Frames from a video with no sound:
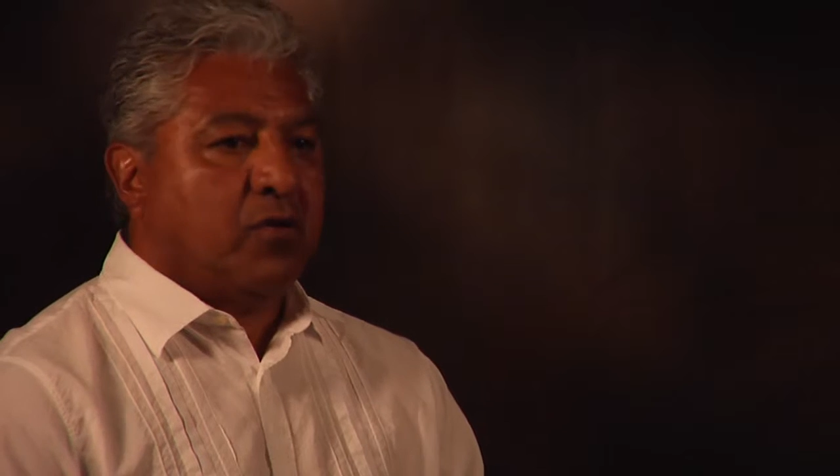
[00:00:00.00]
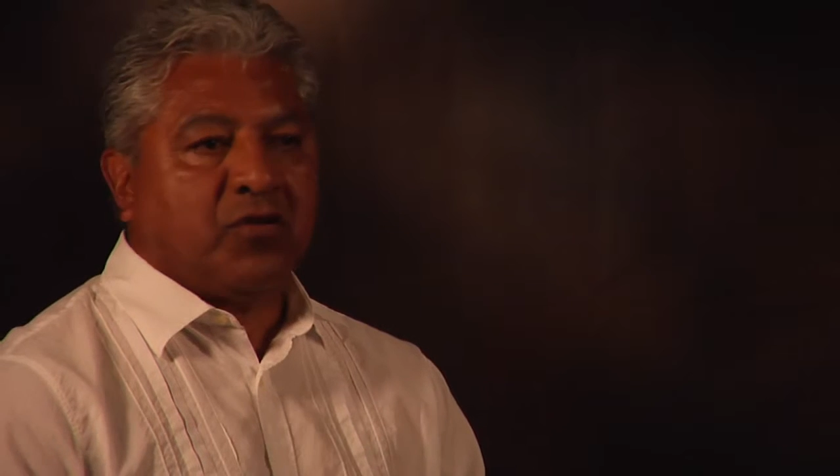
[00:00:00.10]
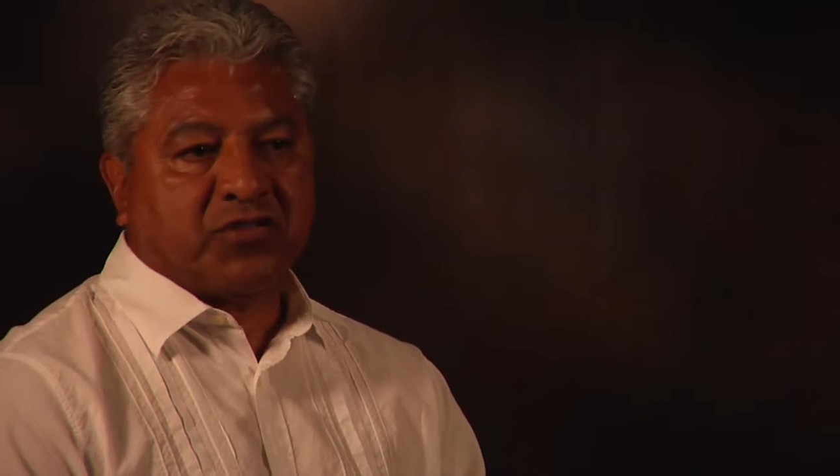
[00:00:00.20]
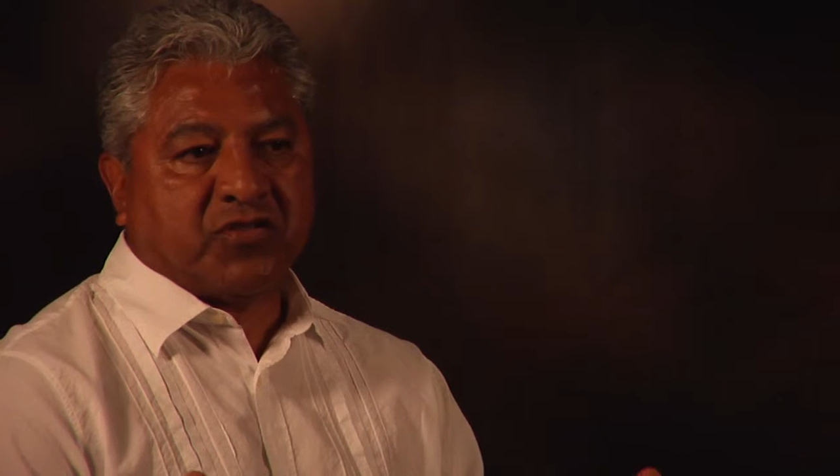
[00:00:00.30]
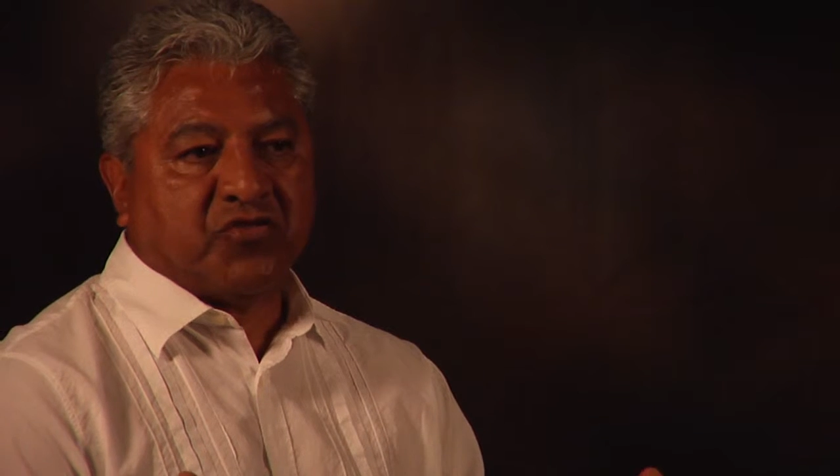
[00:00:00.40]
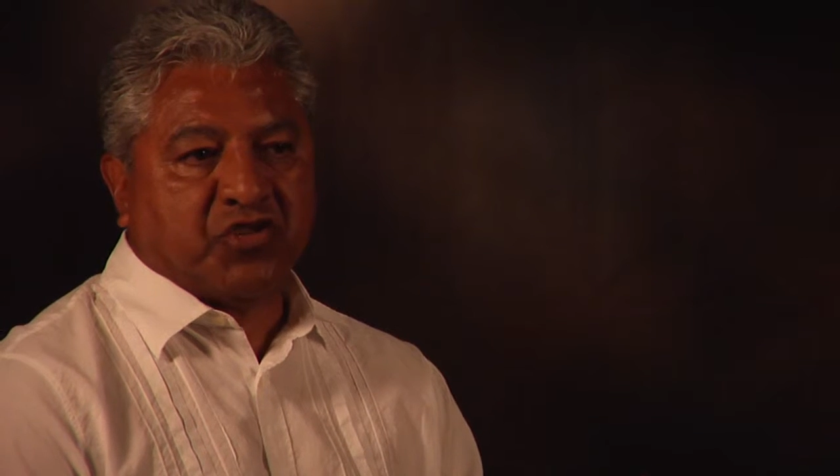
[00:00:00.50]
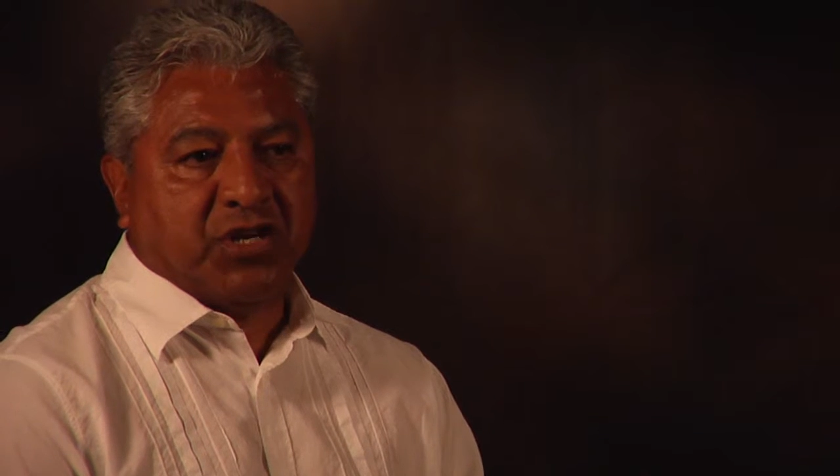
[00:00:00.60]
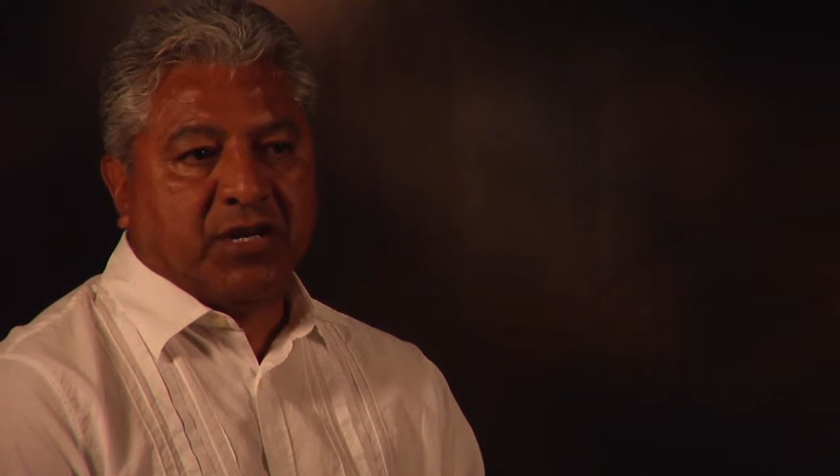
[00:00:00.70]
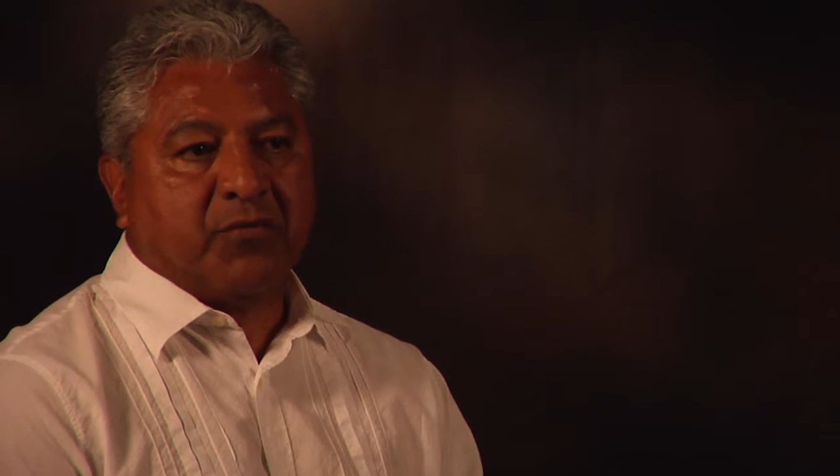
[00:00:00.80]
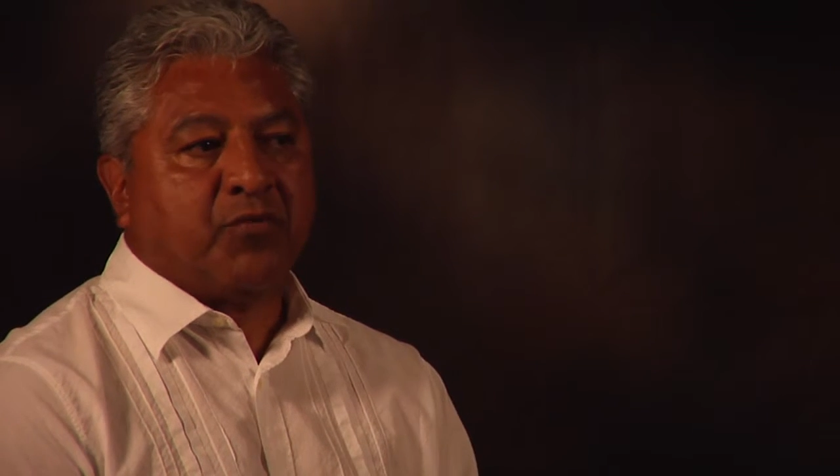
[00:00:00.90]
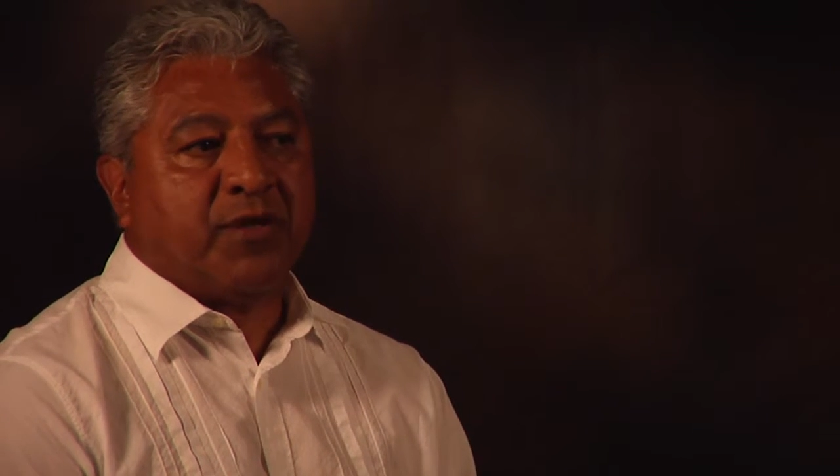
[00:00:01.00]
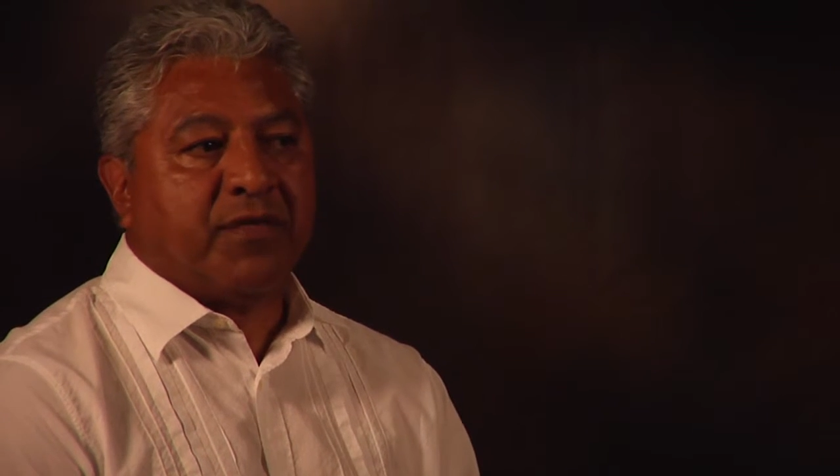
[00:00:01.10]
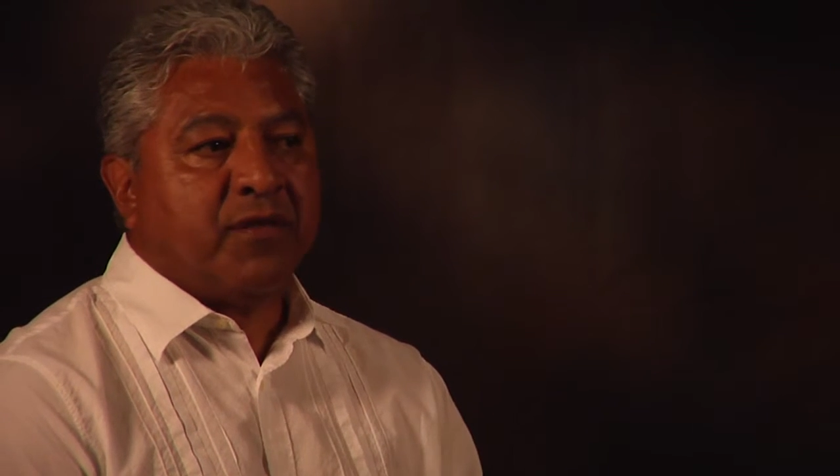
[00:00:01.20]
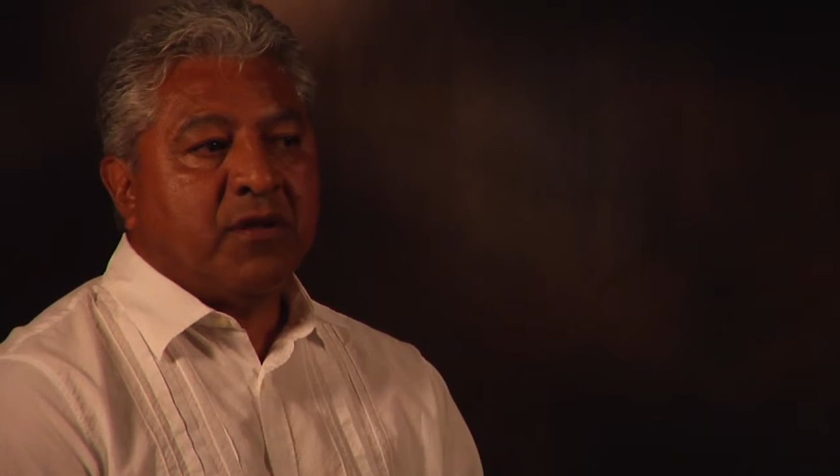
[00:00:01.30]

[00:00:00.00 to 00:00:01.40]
also shared with